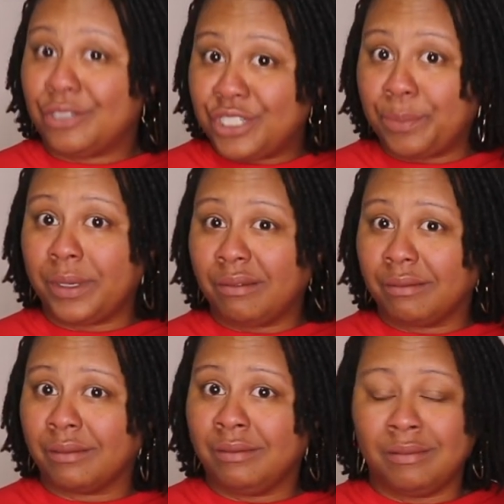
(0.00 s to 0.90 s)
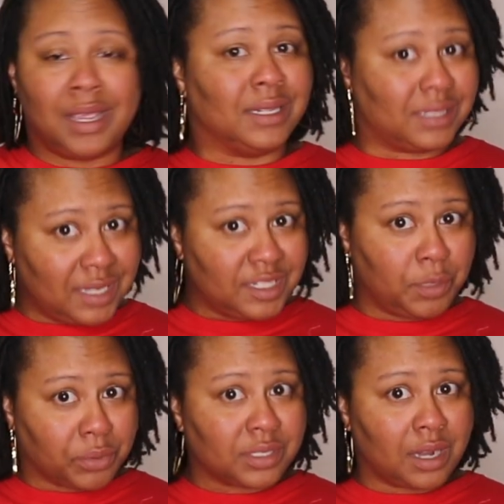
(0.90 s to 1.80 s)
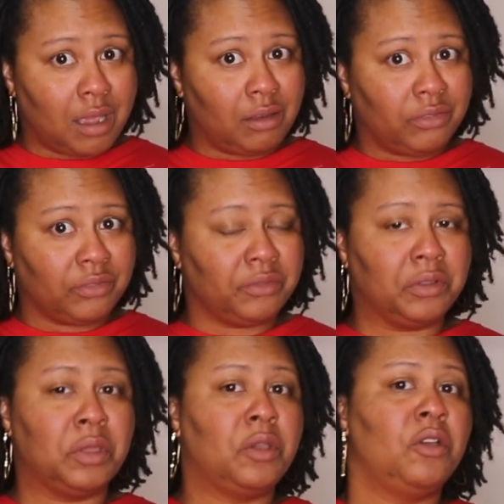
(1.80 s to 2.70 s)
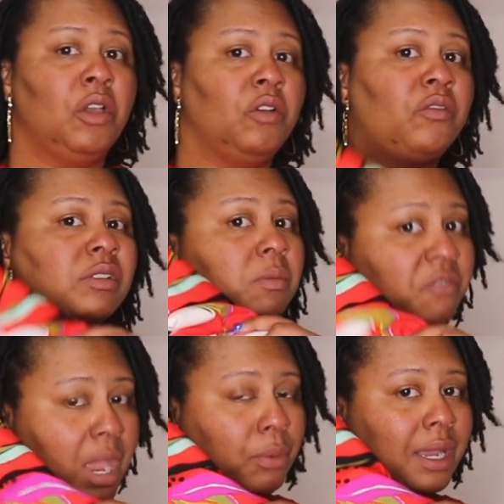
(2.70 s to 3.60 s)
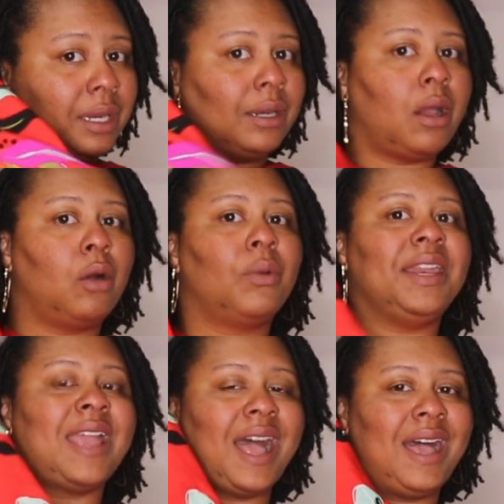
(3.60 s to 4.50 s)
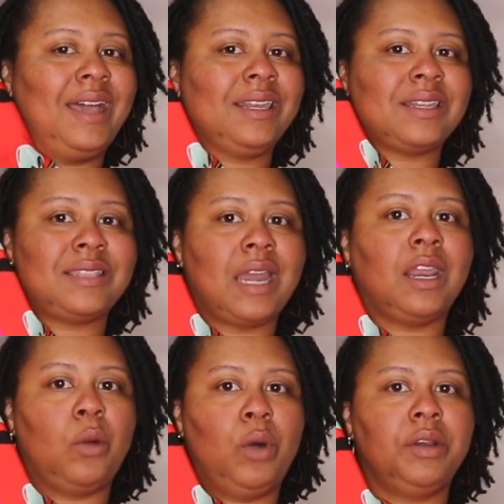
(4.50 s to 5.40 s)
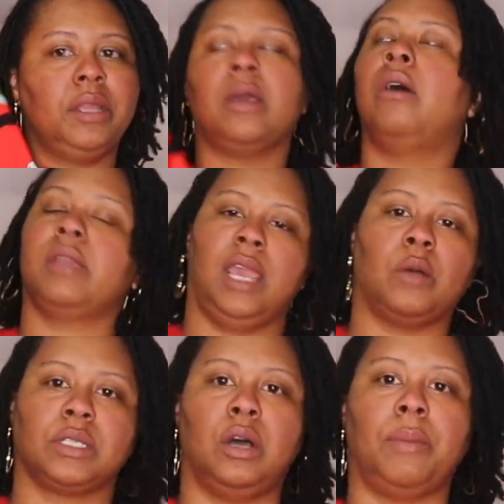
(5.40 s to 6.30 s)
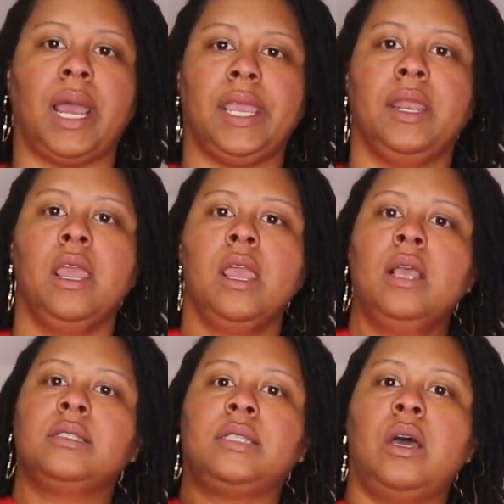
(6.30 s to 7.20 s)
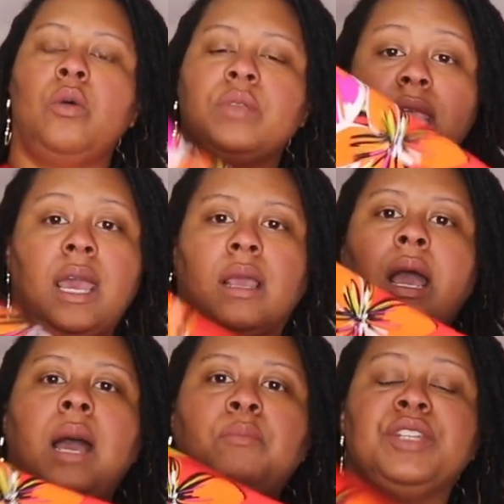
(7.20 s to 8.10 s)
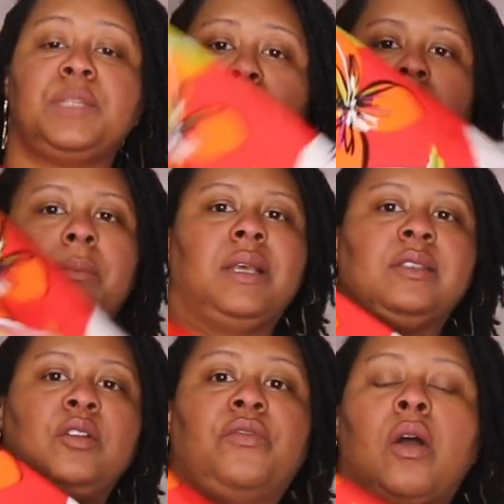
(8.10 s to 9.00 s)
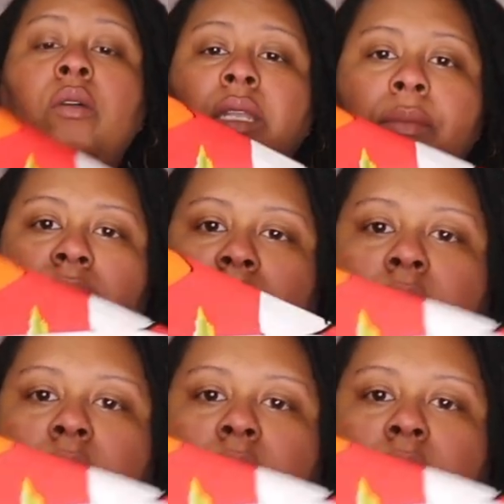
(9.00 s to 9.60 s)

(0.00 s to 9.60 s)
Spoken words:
shipping and 60% off for some fabric I done already eyed and decided I wanted. Oh yeah, I was gonna buy it. So yeah, I'm just proud of myself for only buying